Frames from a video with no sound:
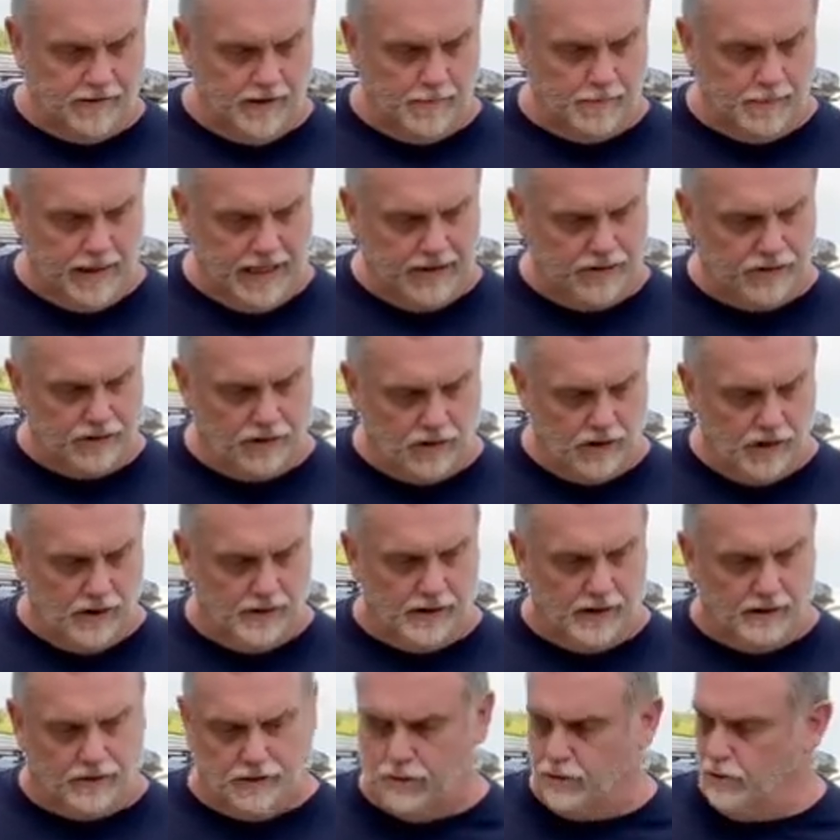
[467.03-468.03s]
base it on
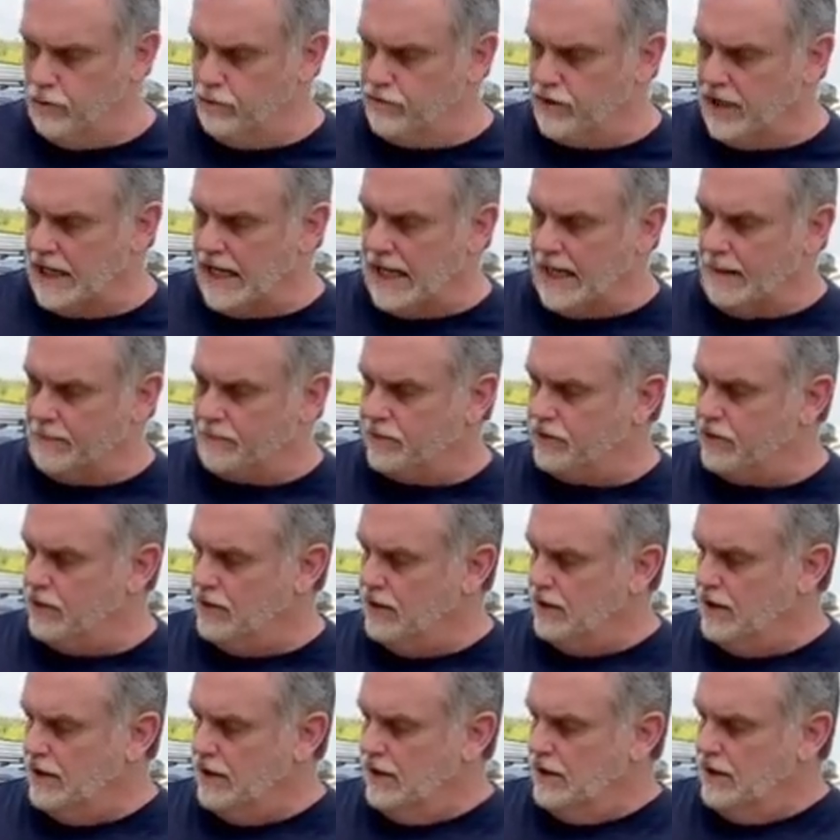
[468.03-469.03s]
the 2 tops,
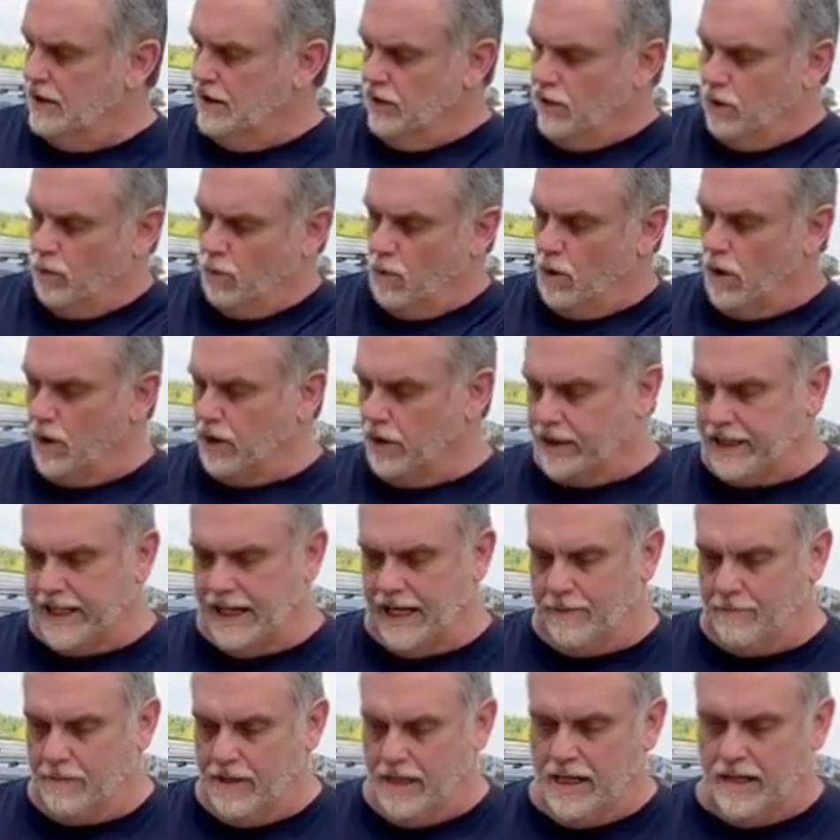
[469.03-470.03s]
the water
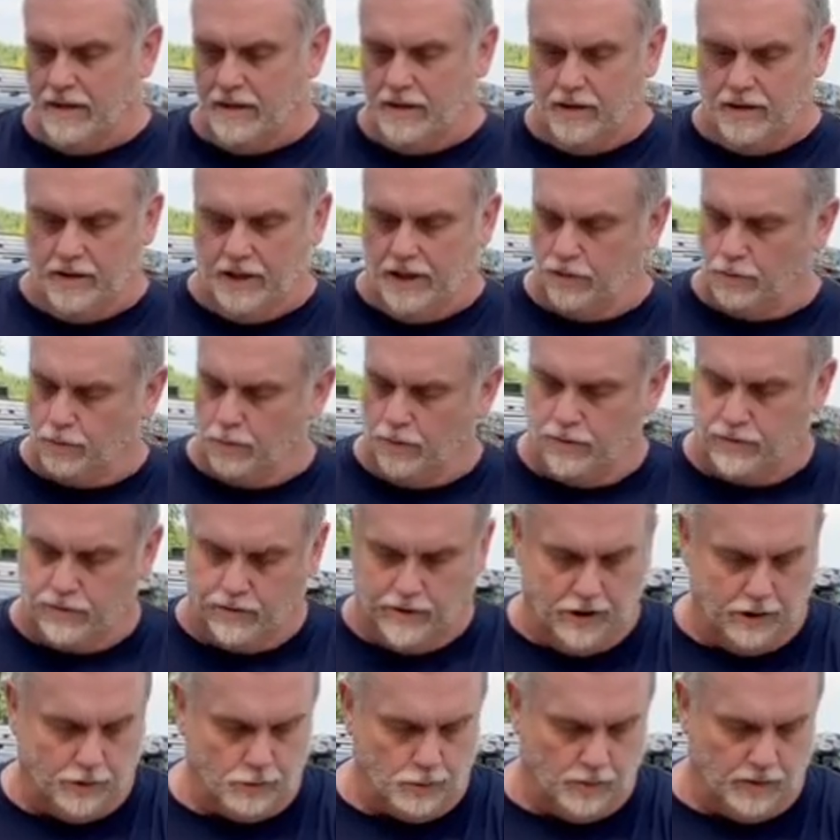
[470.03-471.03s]
came into this one, so
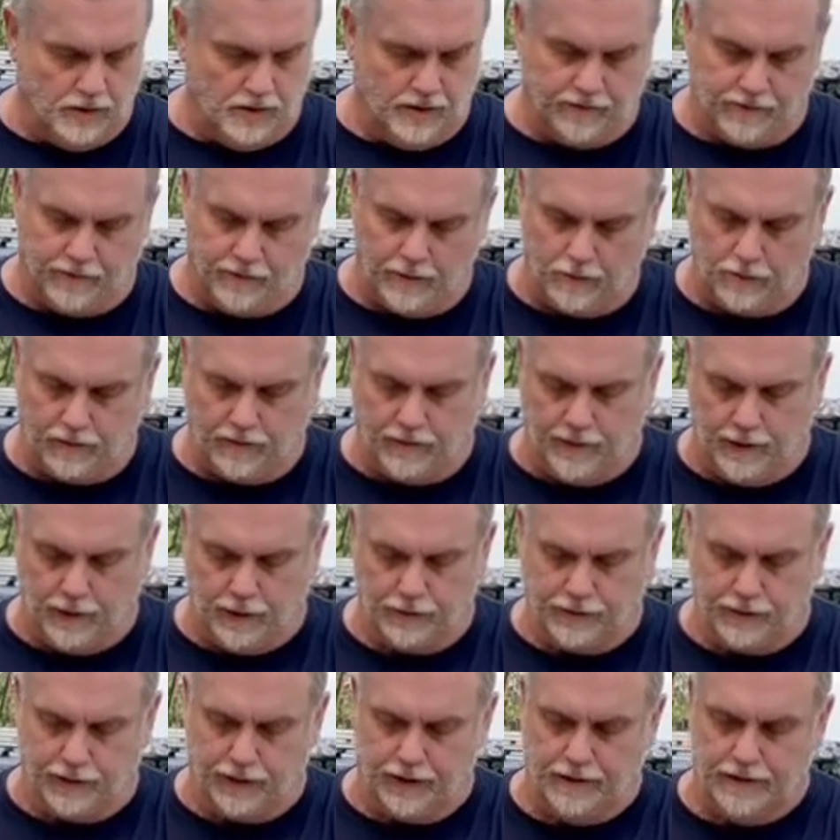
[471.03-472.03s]
this was the first
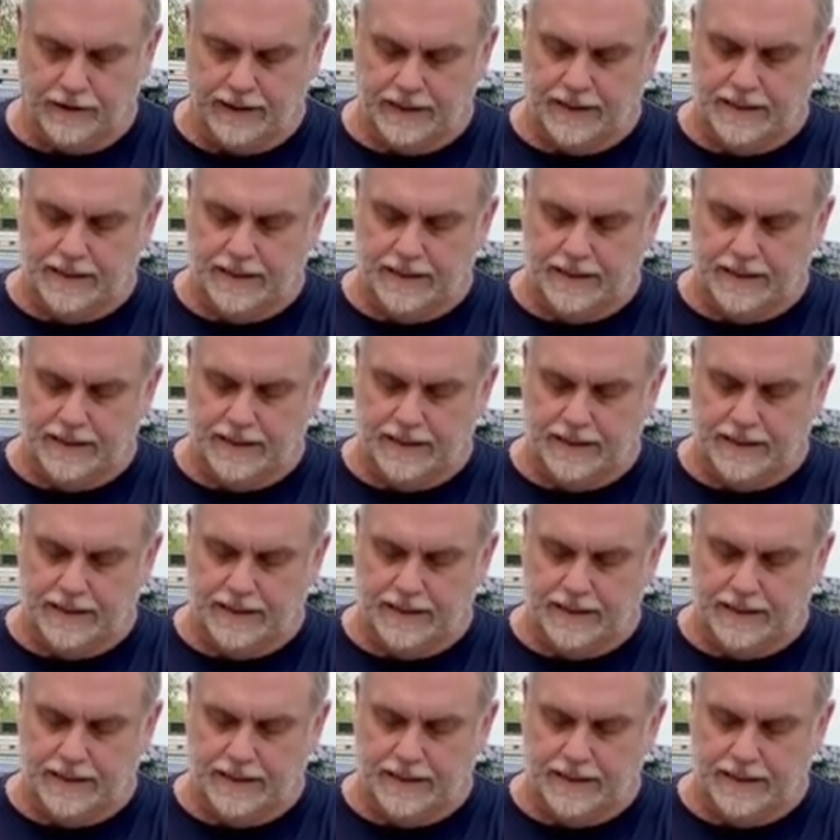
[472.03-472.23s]
filter,